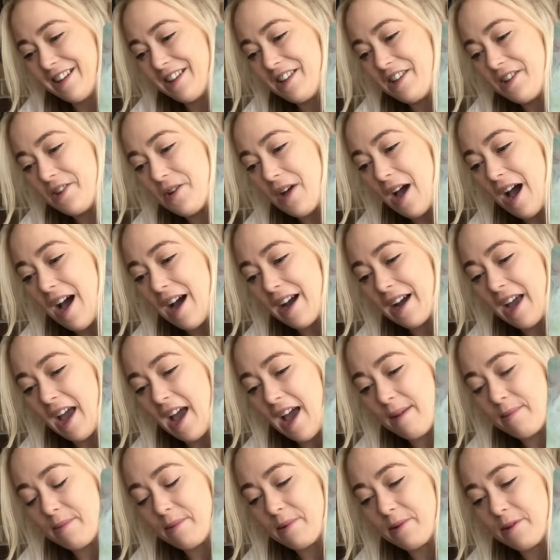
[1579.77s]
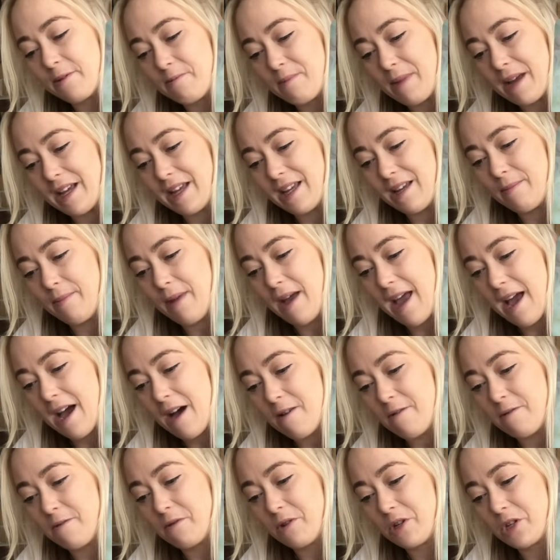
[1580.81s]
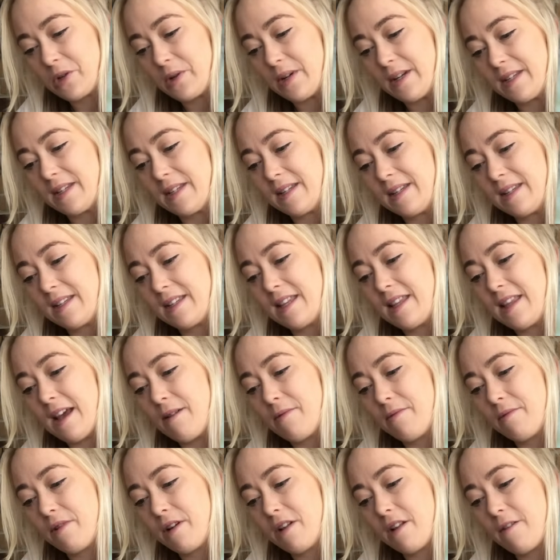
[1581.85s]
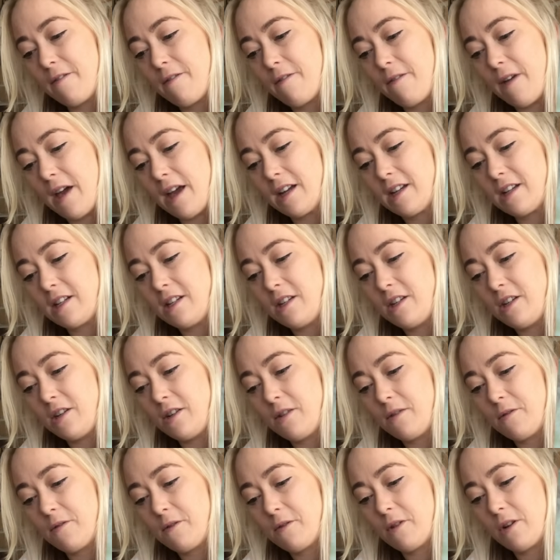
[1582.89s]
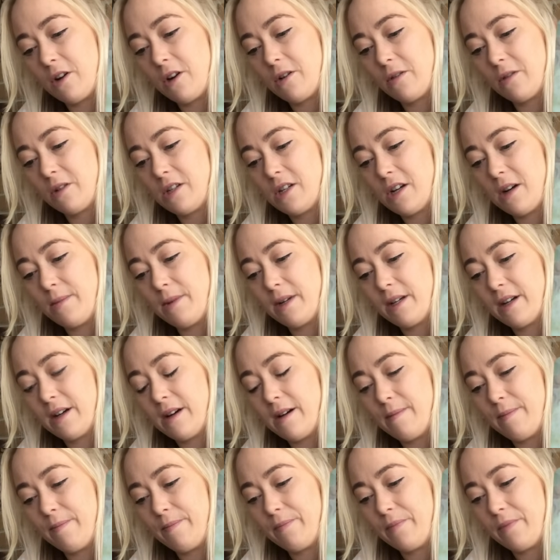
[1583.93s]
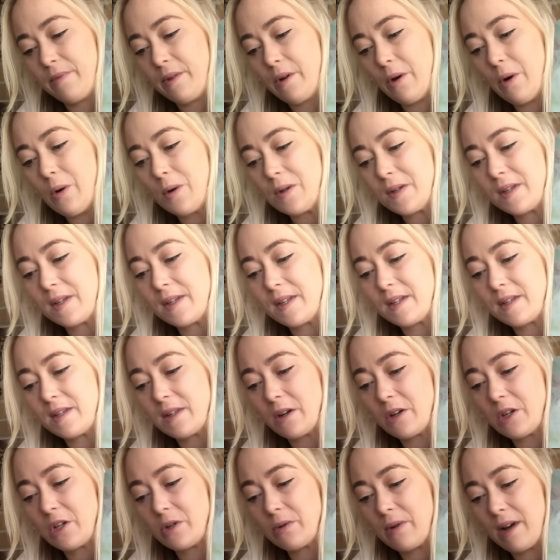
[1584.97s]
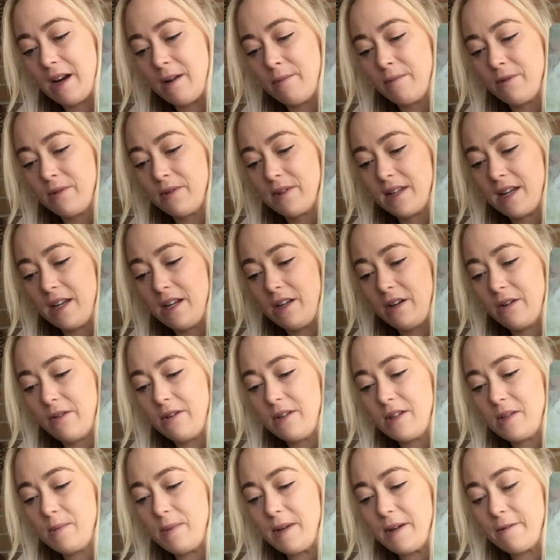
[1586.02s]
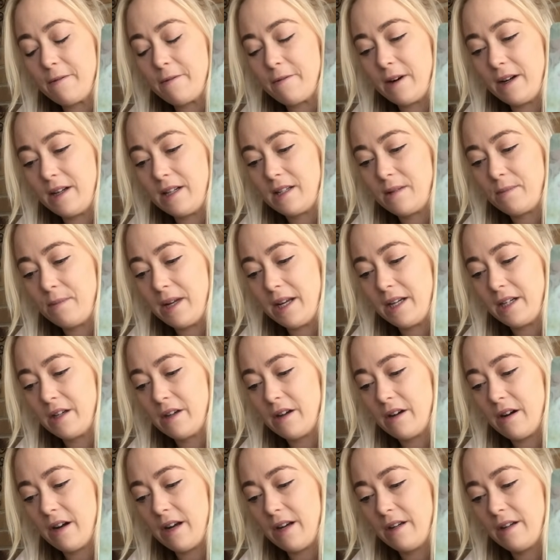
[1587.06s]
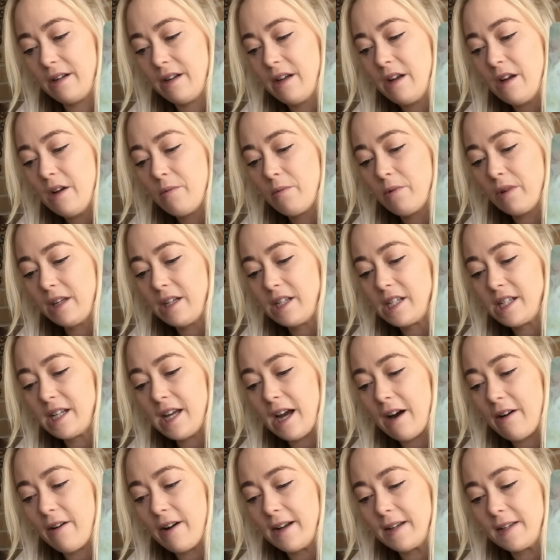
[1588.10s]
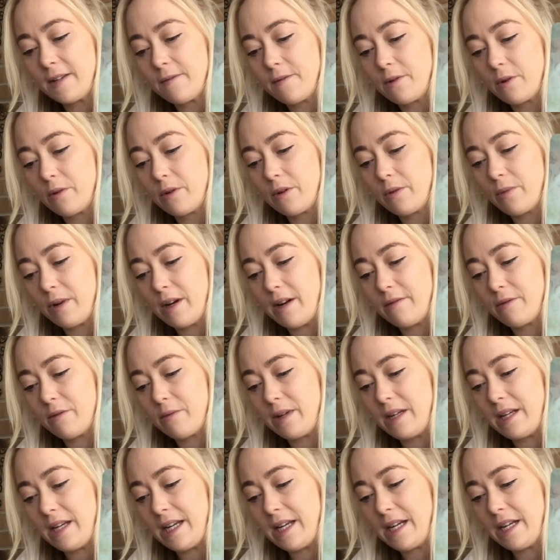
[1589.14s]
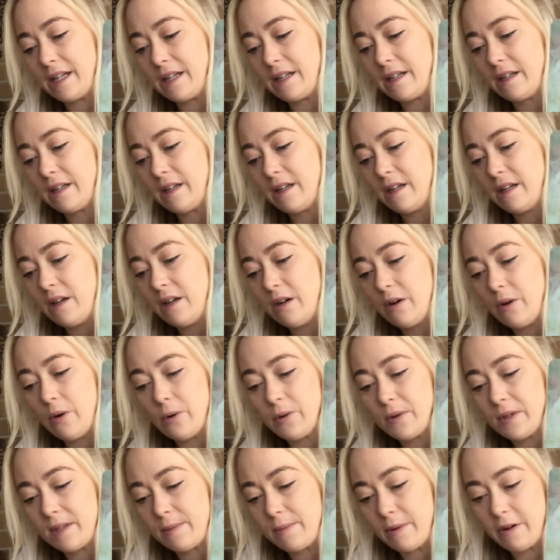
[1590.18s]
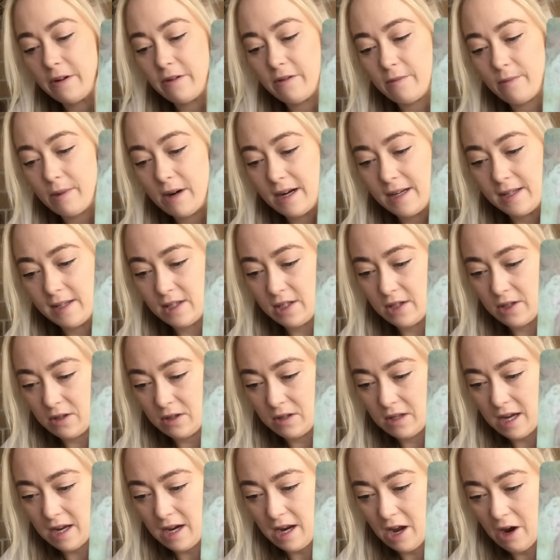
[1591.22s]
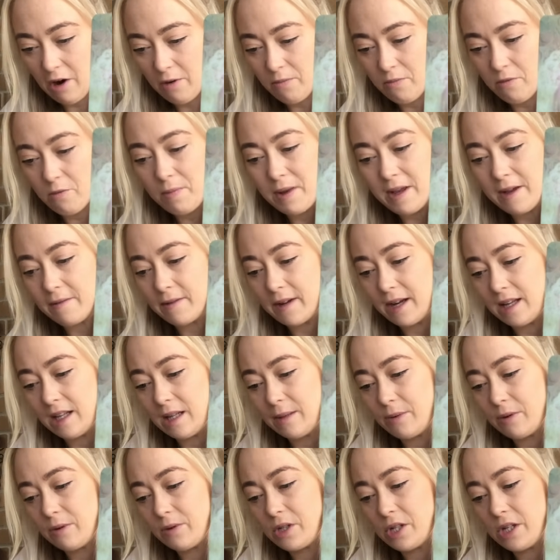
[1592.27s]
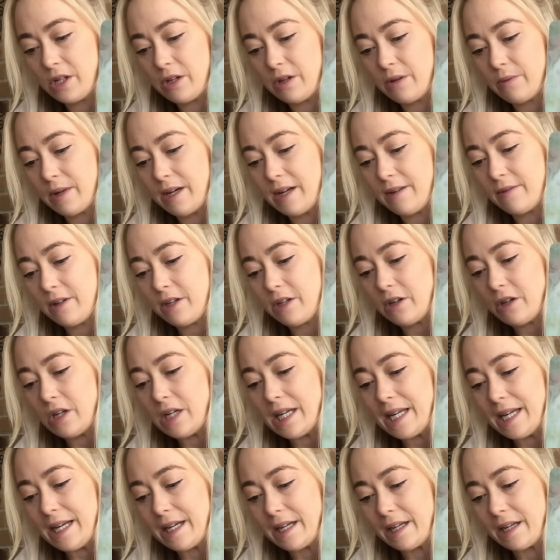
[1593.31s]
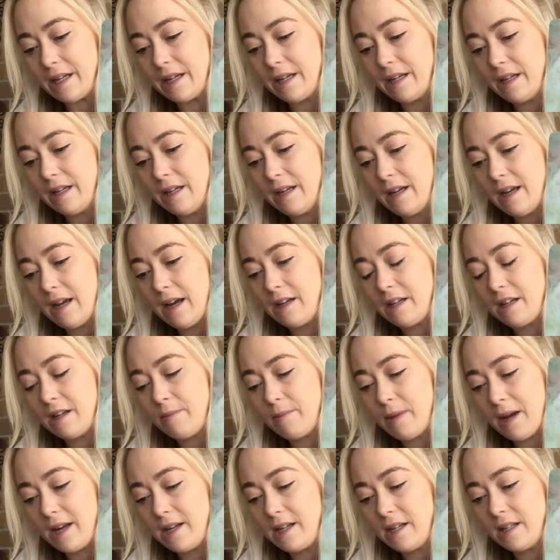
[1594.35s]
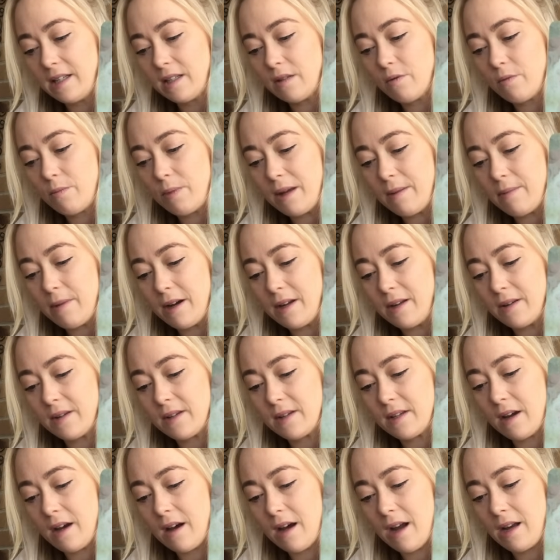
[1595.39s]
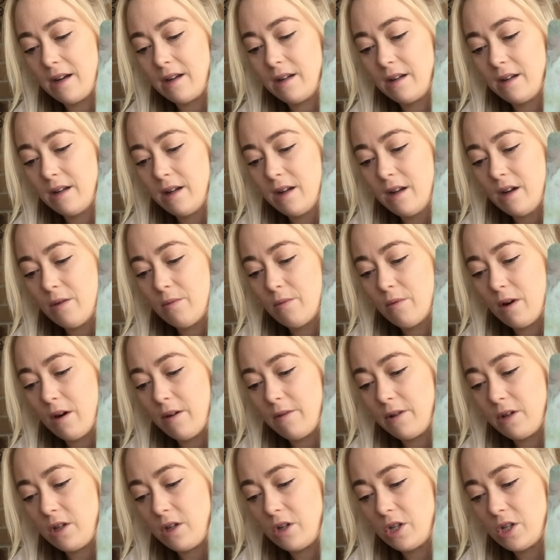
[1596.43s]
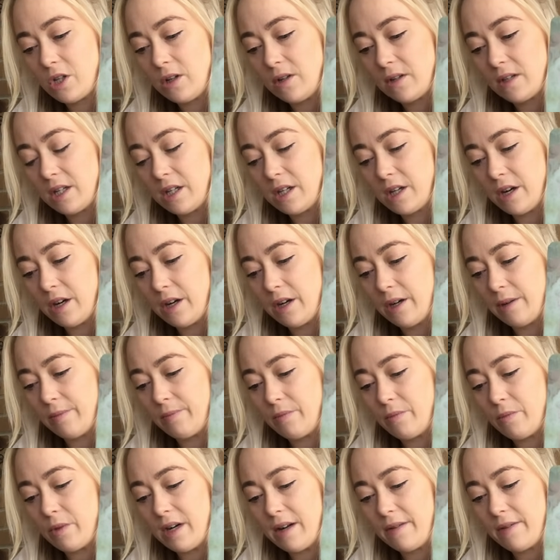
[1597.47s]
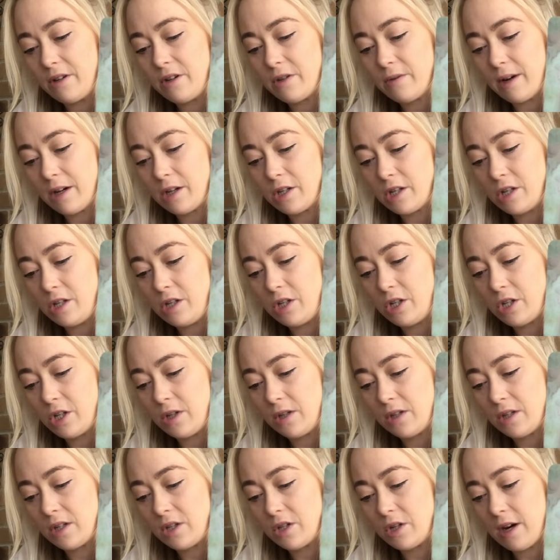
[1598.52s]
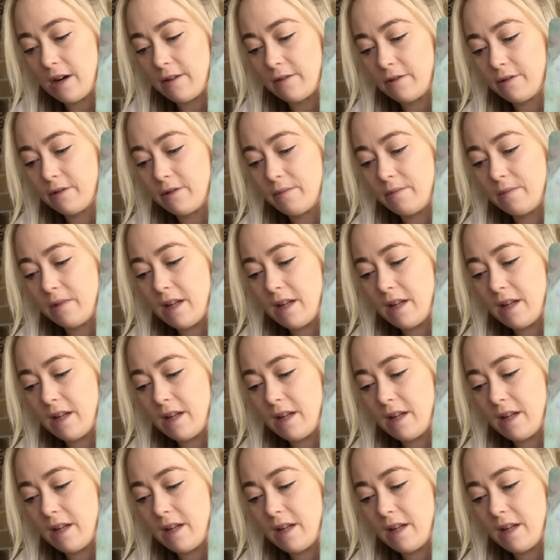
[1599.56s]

You are capable of making powerful choices that will affect you for a long time to come. Horses are social animals and known to be a friend to mankind, willing to carry us forward whenever we need it. Horse spirit reminds you that help will be available to you whenever you need it, and companions will be by your side wherever you choose to go, whatever direction you choose to travel.